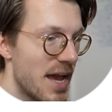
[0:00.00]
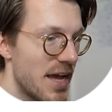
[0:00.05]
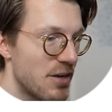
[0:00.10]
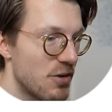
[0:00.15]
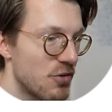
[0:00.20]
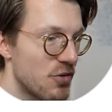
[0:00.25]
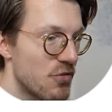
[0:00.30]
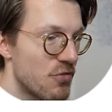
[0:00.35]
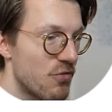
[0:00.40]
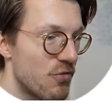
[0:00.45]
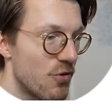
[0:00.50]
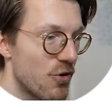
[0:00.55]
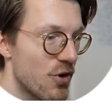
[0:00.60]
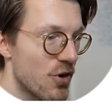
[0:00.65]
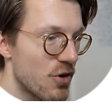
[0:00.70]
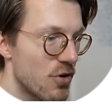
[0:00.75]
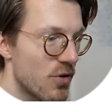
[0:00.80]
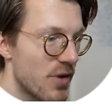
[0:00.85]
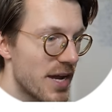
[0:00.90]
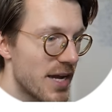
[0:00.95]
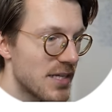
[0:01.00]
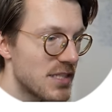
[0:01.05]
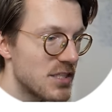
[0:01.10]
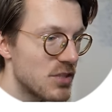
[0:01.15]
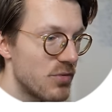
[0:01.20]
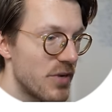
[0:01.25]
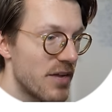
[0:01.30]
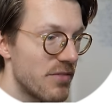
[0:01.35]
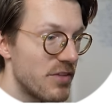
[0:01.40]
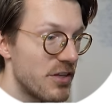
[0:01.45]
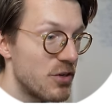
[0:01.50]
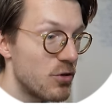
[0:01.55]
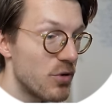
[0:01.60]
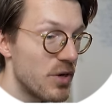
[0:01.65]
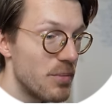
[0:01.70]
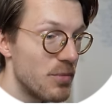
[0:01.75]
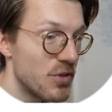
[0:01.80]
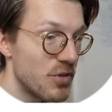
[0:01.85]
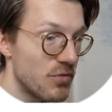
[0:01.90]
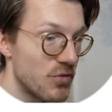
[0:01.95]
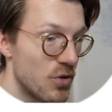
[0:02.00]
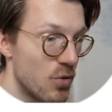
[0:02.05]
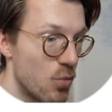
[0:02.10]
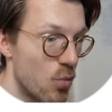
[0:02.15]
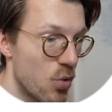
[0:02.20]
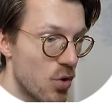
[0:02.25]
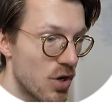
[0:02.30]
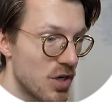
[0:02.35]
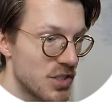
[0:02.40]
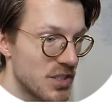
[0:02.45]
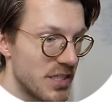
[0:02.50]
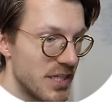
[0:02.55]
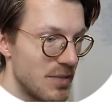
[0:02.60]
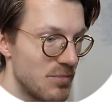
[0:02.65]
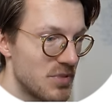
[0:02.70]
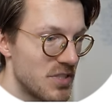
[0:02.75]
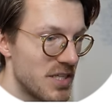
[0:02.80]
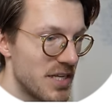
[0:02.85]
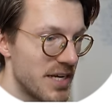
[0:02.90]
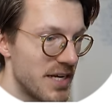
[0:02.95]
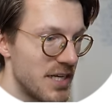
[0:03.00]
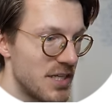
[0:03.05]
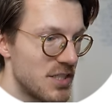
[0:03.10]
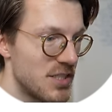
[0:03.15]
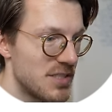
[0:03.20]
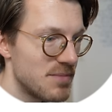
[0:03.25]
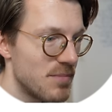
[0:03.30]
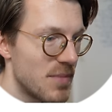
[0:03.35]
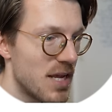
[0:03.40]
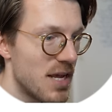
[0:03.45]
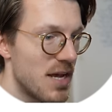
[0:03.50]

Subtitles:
and on the vertical axis we have the agreement of the worst sleep stage.